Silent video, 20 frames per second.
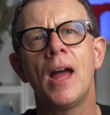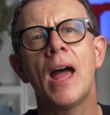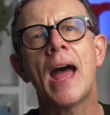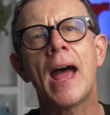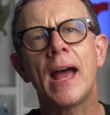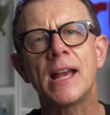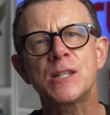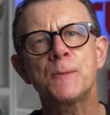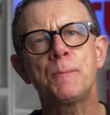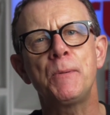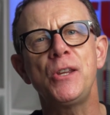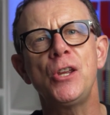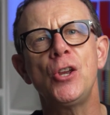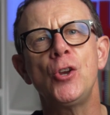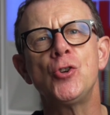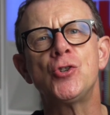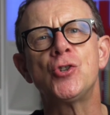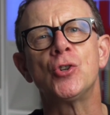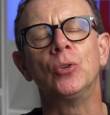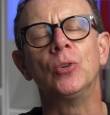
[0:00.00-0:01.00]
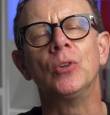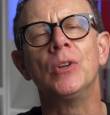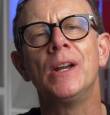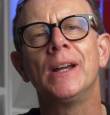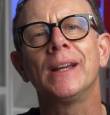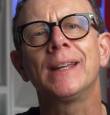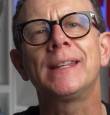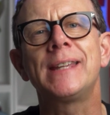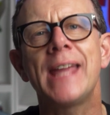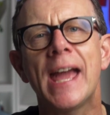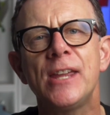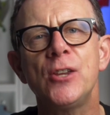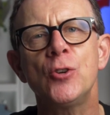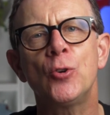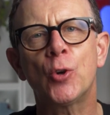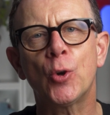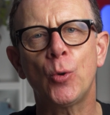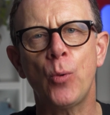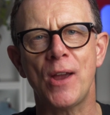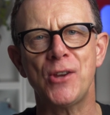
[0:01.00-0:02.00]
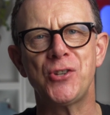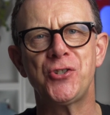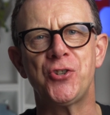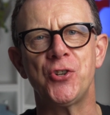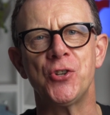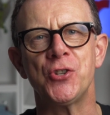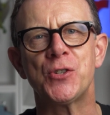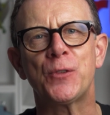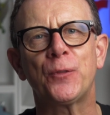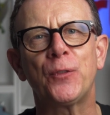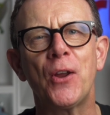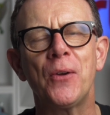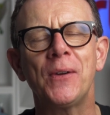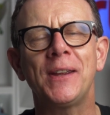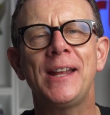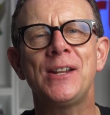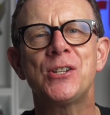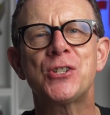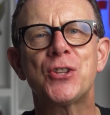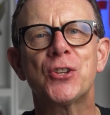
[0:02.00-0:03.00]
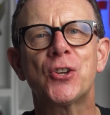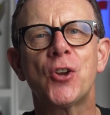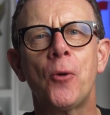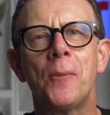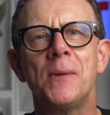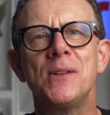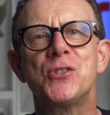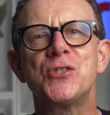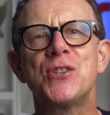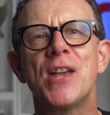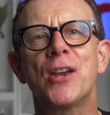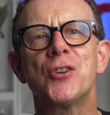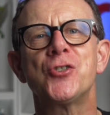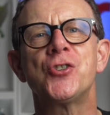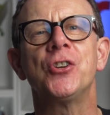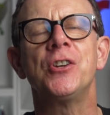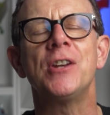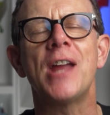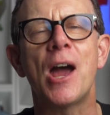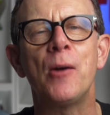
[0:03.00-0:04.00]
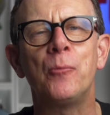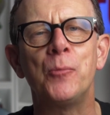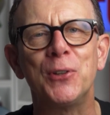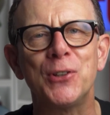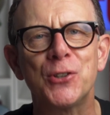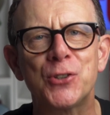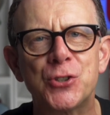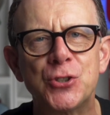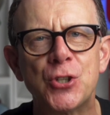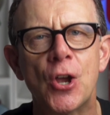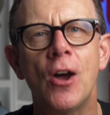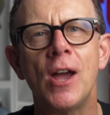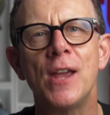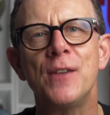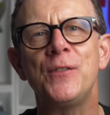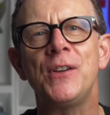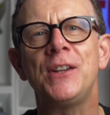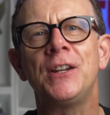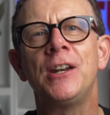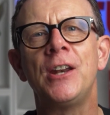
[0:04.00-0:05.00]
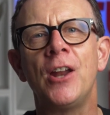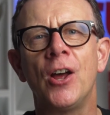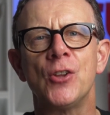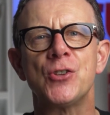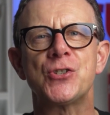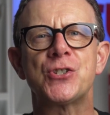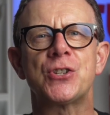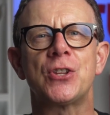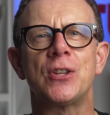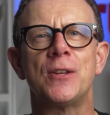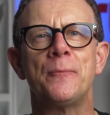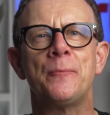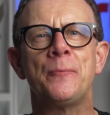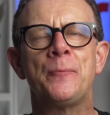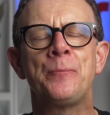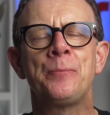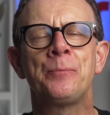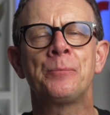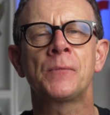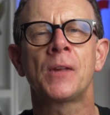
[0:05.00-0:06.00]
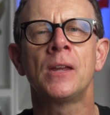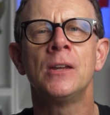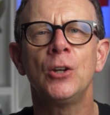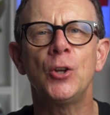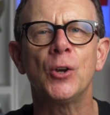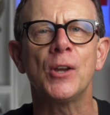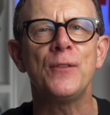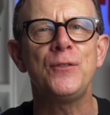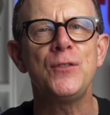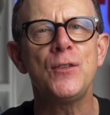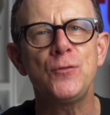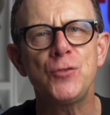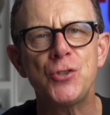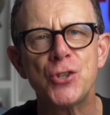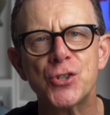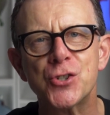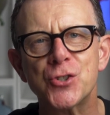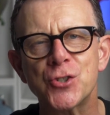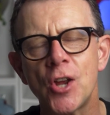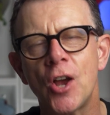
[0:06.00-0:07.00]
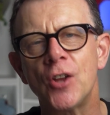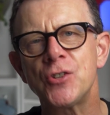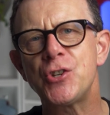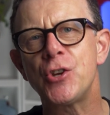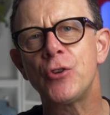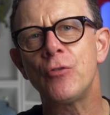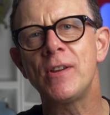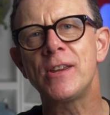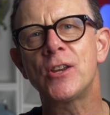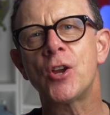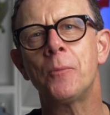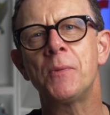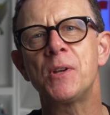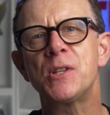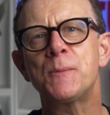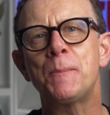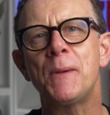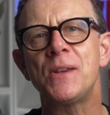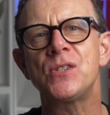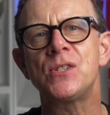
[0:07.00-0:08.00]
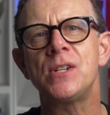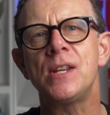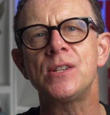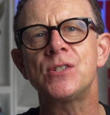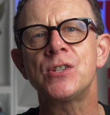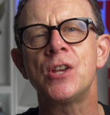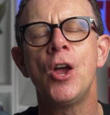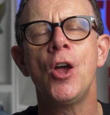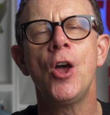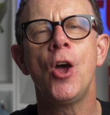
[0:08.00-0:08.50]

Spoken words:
As per usual, get your questions flowing into the comments section and we'll dive in and answer them. Look, if you just started your e-commerce business